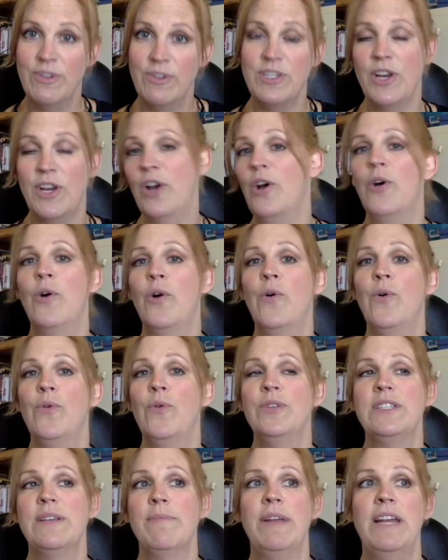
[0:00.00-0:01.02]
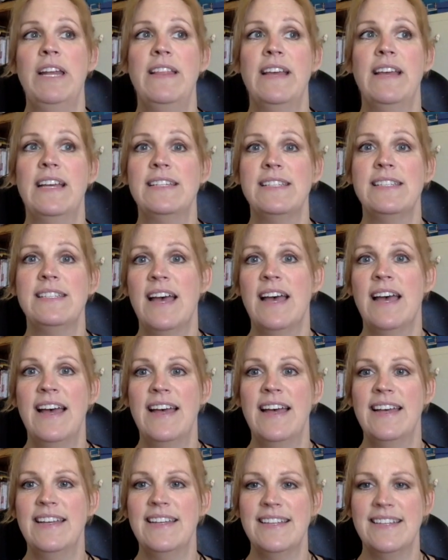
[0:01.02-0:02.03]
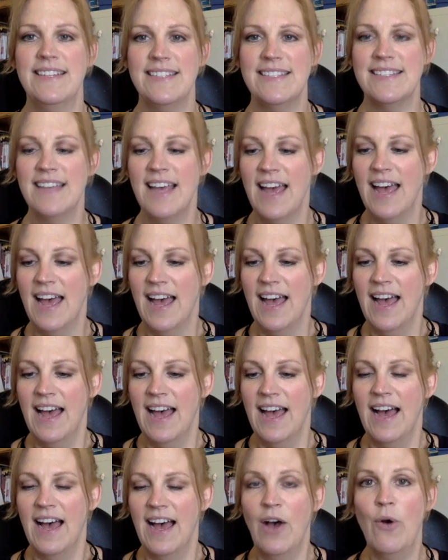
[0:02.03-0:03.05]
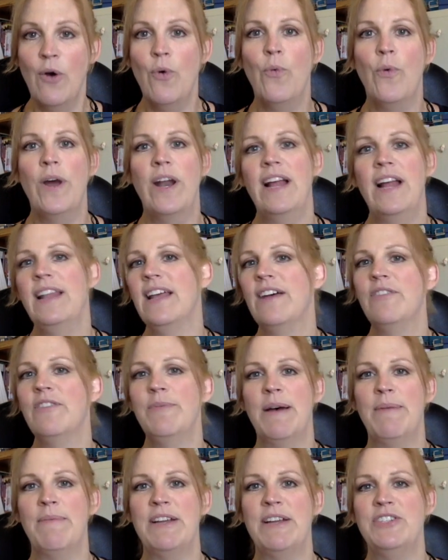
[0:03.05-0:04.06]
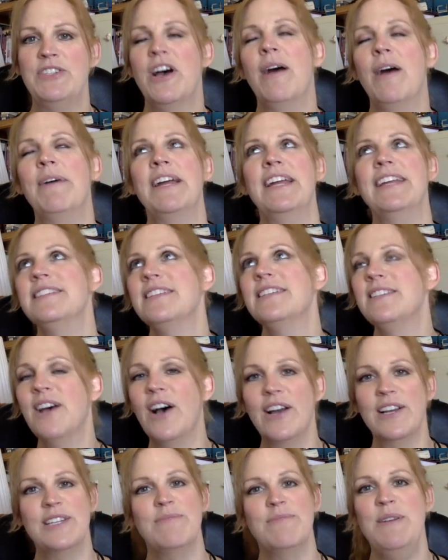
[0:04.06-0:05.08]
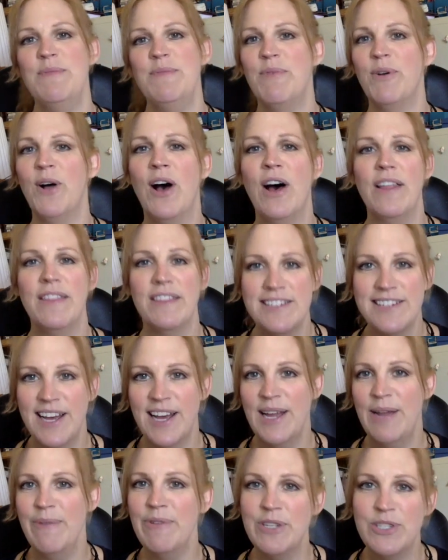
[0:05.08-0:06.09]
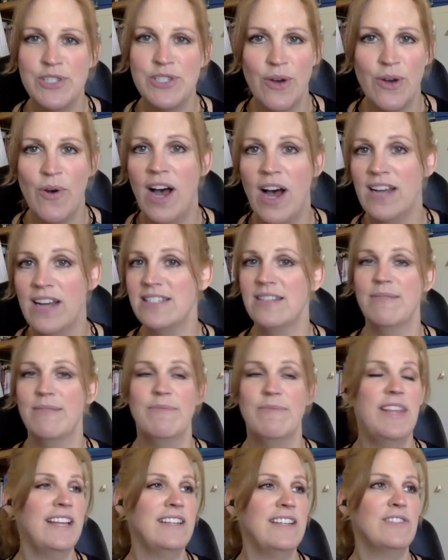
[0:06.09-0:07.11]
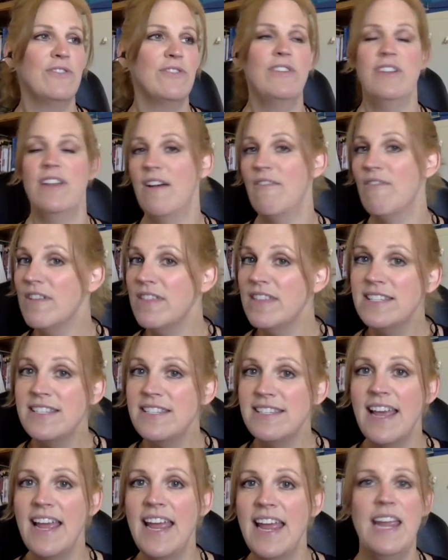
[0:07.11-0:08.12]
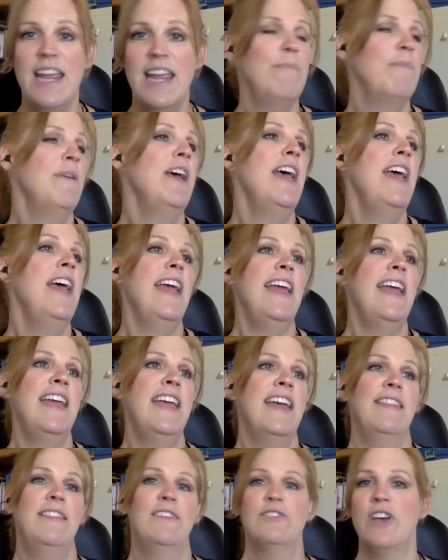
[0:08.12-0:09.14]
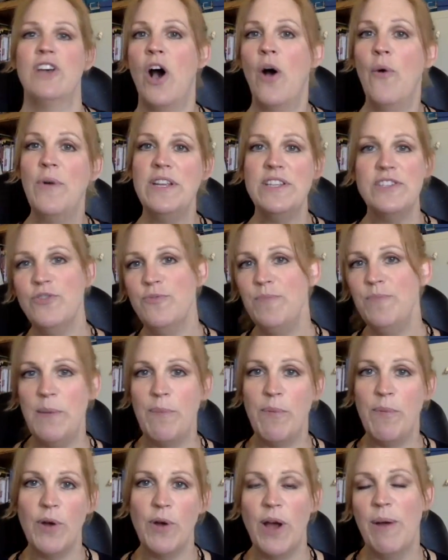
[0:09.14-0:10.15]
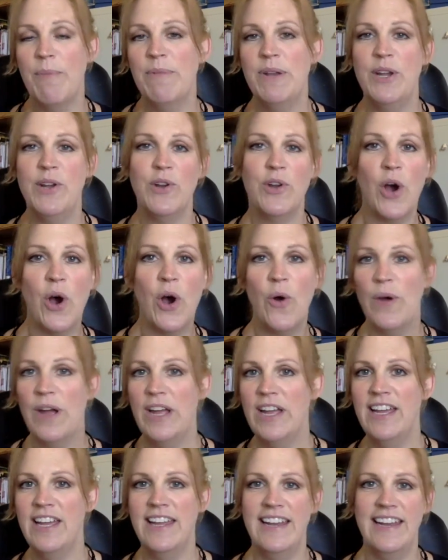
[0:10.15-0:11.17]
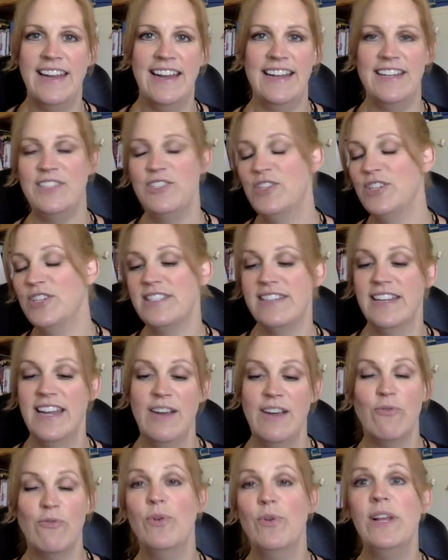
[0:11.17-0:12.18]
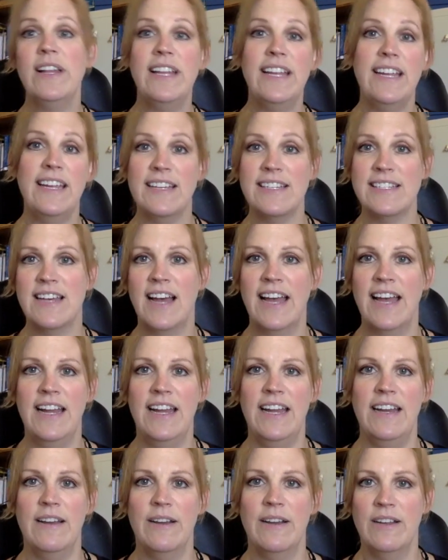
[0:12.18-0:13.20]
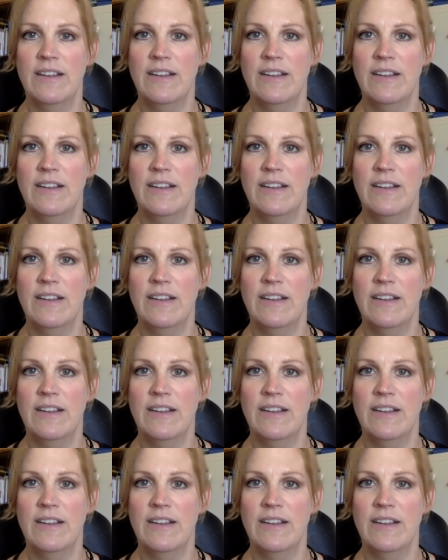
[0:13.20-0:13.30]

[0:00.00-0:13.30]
So somebody that says, oh, what I love about my job, I get to talk to people all the time. It's so awesome. Things are never the same, and there's always new people coming and going, and it's just really exciting.